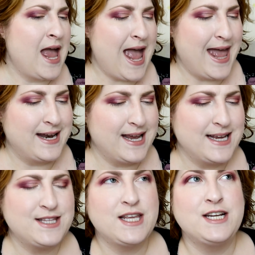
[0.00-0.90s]
And
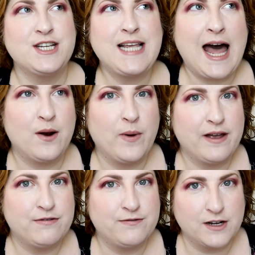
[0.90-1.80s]
it, it just had a way
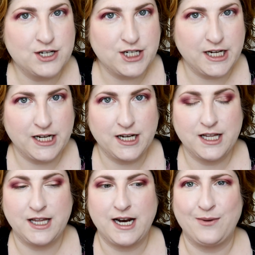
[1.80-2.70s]
of
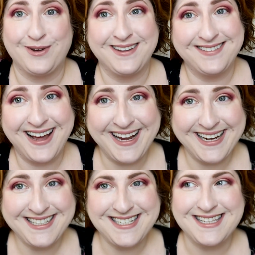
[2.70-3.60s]
functioning that I really
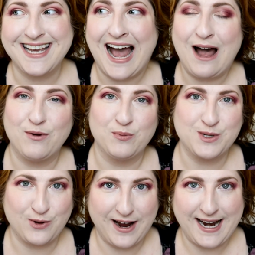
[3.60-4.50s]
liked. The cat room
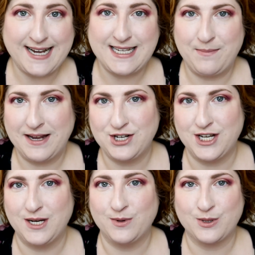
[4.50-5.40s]
was great. As I
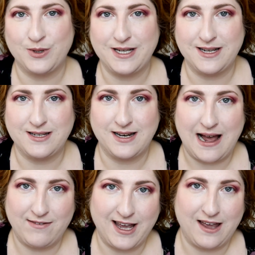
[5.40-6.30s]
mentioned, it was easy to
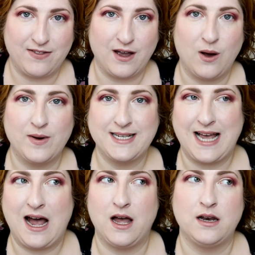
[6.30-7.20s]
navigate. They always
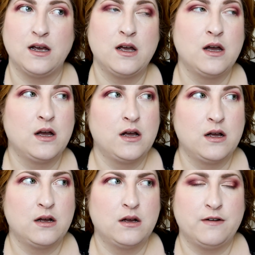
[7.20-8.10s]
had
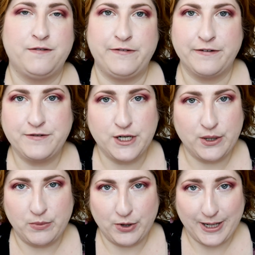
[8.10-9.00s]
50 or
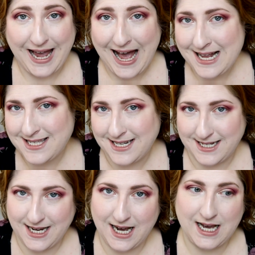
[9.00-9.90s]
more cats at a
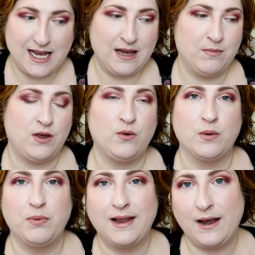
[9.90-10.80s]
time. You
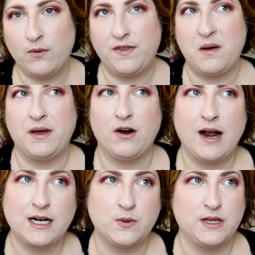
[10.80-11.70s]
could play with them,
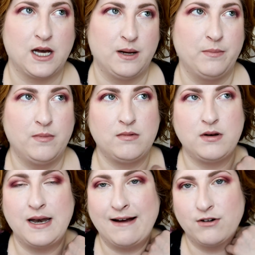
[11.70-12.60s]
interact with them.
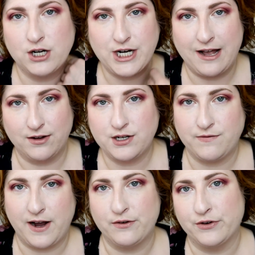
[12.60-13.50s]
Never a challenge to
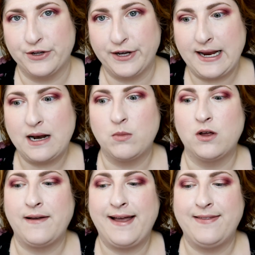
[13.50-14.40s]
find a really good
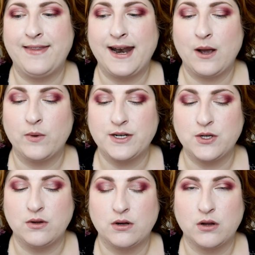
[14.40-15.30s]
animal. And then I went
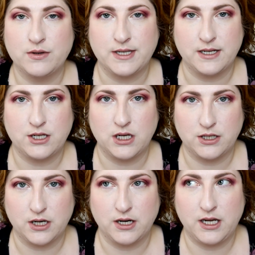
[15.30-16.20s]
to the closest
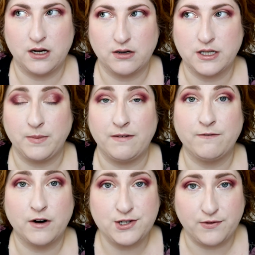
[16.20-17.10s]
shelter here to me.
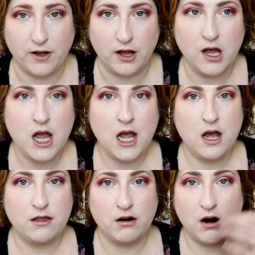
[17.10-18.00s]
First of all,
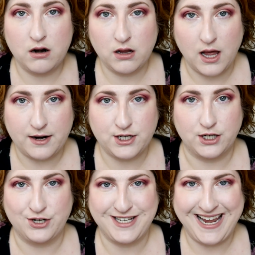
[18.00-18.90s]
there aren't a lot of
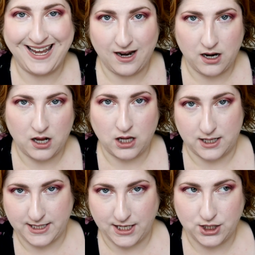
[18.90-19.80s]
shelters in
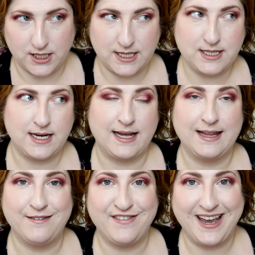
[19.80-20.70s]
Los Angeles, and I
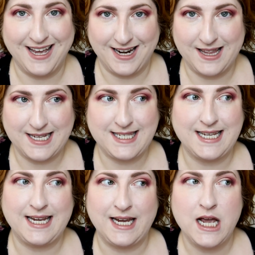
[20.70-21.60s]
live in the
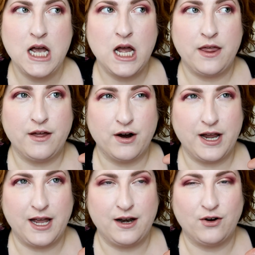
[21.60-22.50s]
city. They're
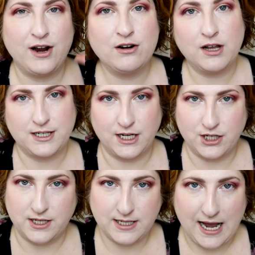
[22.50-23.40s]
in greater Los
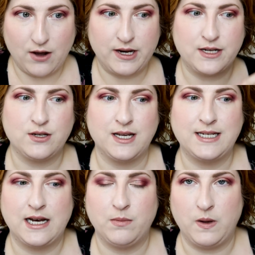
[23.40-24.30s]
Angeles County, so they
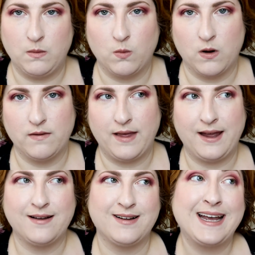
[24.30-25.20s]
tend to be more in
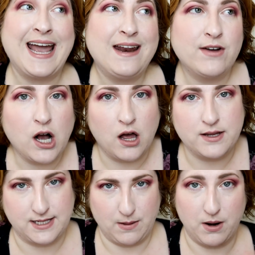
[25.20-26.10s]
like, I can't even call it
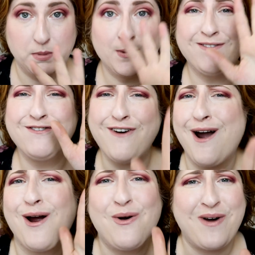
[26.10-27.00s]
the suburbs, but
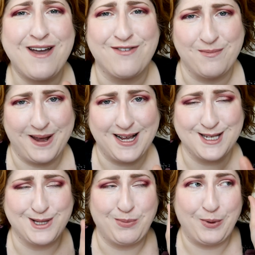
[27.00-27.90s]
far away from me
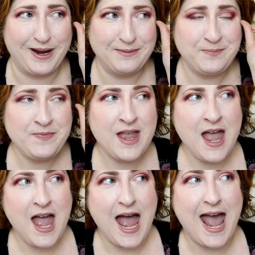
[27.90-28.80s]
is the point.
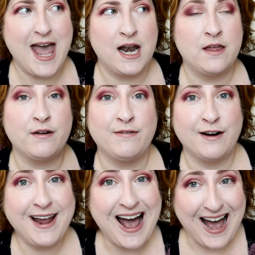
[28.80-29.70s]
And they're
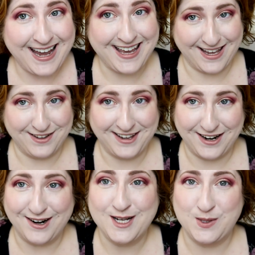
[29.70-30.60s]
very high kill
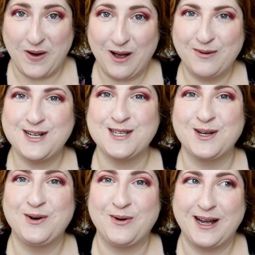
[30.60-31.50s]
here as well, which is
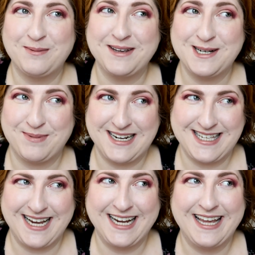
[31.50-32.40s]
incredibly depressing.